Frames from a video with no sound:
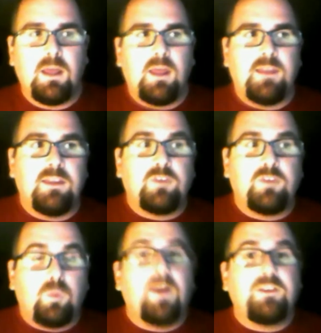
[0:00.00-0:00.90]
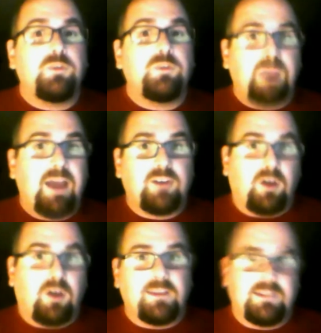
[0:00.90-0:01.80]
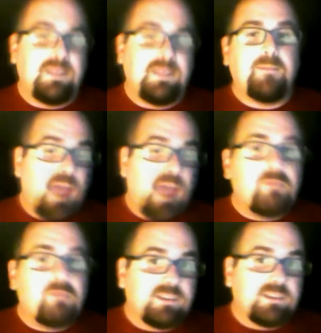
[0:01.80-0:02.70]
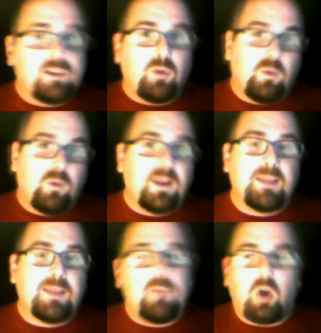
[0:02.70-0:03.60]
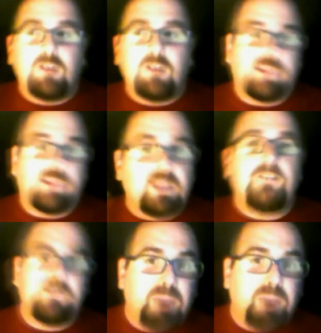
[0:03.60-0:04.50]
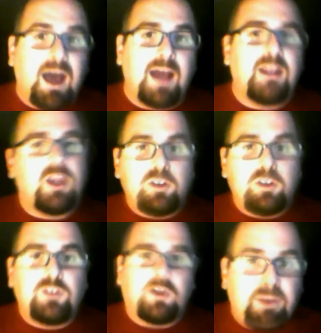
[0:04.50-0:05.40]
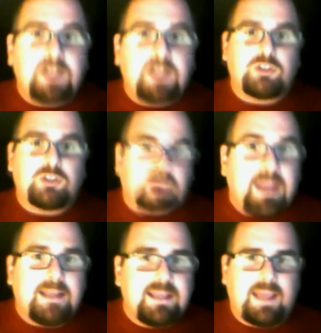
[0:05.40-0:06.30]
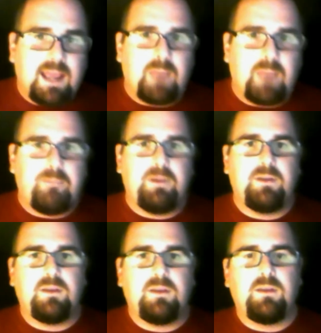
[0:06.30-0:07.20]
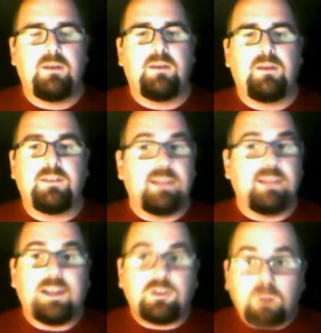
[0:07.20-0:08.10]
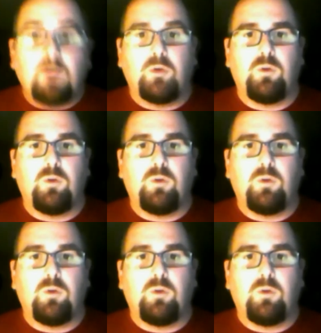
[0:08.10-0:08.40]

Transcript: the 22 guys on the team, every single one of them earned their spot during training camp. It's not true.